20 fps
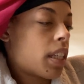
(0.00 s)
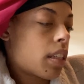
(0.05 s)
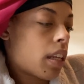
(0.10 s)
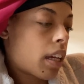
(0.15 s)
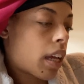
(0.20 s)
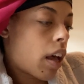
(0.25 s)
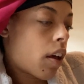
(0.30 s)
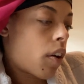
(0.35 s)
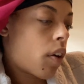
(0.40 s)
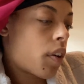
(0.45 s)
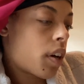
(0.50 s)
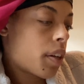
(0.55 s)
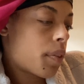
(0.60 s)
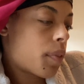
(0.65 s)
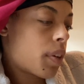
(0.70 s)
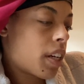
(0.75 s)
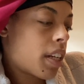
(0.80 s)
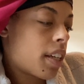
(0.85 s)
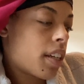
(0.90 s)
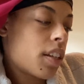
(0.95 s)
like I already
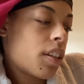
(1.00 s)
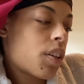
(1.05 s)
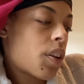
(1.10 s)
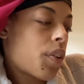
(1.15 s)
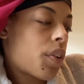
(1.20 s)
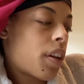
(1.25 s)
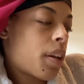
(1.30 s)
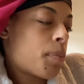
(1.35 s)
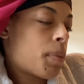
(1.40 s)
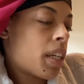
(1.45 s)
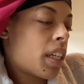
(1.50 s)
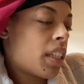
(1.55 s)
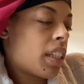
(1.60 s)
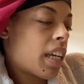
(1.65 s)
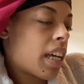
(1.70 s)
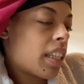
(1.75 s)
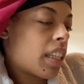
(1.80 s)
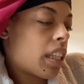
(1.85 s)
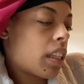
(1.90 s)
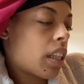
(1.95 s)
read it, you know what I mean?
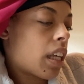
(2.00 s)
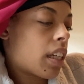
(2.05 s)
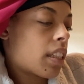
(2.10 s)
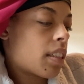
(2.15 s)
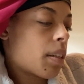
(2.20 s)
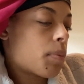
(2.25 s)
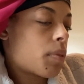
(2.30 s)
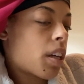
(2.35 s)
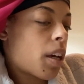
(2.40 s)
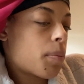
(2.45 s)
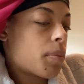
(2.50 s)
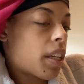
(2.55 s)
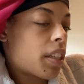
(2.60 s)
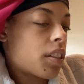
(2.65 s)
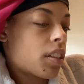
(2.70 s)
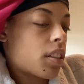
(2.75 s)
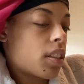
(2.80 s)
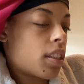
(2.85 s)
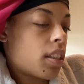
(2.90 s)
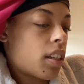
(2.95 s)
And then like sometimes I
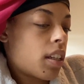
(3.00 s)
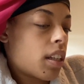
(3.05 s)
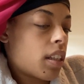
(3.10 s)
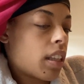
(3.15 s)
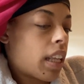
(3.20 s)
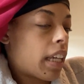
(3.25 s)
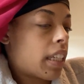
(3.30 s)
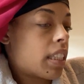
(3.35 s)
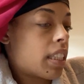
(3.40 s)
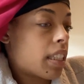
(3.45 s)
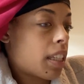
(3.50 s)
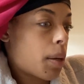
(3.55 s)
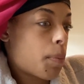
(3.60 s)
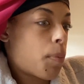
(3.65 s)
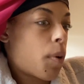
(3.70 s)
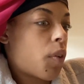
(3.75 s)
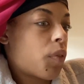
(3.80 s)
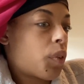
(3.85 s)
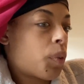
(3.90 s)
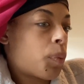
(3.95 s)
just like skip
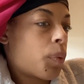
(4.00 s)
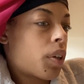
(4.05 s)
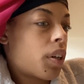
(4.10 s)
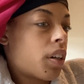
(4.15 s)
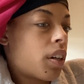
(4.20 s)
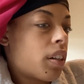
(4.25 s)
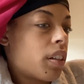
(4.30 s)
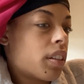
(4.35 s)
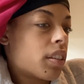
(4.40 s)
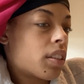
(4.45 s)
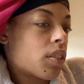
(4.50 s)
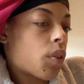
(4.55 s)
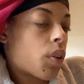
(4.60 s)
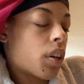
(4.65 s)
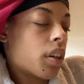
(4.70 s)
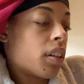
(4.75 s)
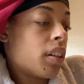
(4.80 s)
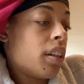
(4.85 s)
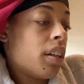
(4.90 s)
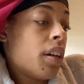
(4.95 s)
over words,
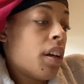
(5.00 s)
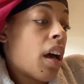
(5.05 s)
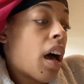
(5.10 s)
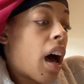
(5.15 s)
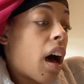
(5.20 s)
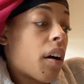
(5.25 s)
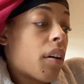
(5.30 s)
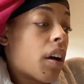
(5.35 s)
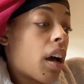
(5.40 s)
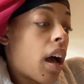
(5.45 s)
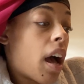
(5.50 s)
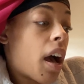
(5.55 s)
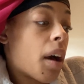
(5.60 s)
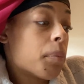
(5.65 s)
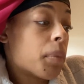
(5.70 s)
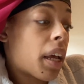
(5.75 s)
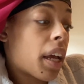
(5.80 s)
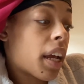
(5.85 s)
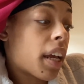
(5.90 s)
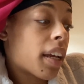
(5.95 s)
or I'm
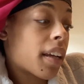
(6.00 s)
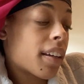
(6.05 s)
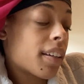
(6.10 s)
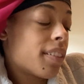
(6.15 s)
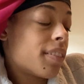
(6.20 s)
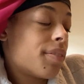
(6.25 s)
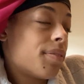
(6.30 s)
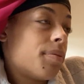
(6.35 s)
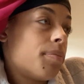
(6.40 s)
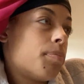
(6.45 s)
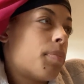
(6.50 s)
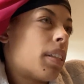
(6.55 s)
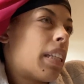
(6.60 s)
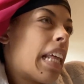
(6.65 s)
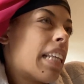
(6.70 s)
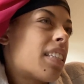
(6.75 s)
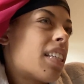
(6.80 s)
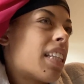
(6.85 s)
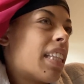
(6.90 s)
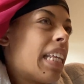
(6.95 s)
like, but
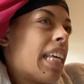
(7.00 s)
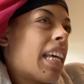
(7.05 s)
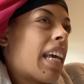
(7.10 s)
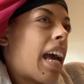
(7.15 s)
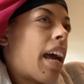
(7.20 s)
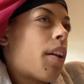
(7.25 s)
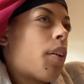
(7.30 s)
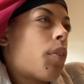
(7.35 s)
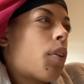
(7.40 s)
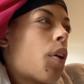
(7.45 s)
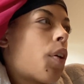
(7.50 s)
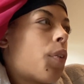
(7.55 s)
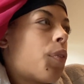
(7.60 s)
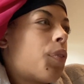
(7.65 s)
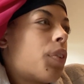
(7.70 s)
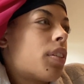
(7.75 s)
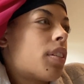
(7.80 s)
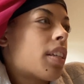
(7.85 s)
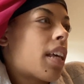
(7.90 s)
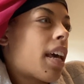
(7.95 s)
that's the thing. I don't know if
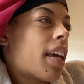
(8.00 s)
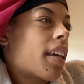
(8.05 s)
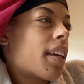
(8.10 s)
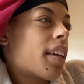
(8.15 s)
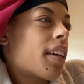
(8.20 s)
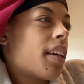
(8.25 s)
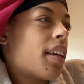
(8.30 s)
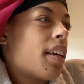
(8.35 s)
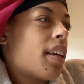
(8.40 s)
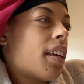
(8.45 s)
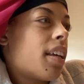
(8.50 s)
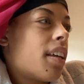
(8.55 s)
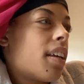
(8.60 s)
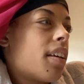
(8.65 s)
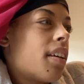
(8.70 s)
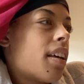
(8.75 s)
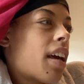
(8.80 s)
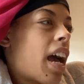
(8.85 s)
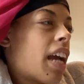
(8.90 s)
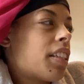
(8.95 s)
it's like
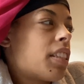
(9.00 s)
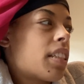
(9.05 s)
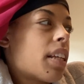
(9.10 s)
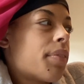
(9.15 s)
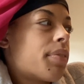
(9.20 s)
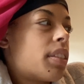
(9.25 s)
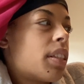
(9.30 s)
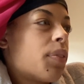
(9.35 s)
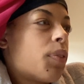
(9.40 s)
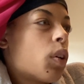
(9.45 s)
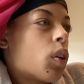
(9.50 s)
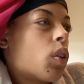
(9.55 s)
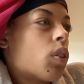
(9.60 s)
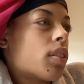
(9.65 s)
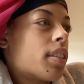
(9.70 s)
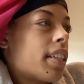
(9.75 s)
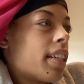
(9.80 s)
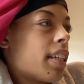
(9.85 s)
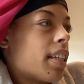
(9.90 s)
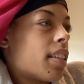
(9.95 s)
I just have
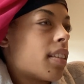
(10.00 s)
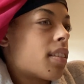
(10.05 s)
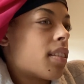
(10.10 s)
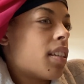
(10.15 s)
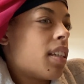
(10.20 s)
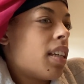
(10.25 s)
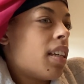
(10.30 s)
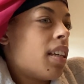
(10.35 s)
difficulties,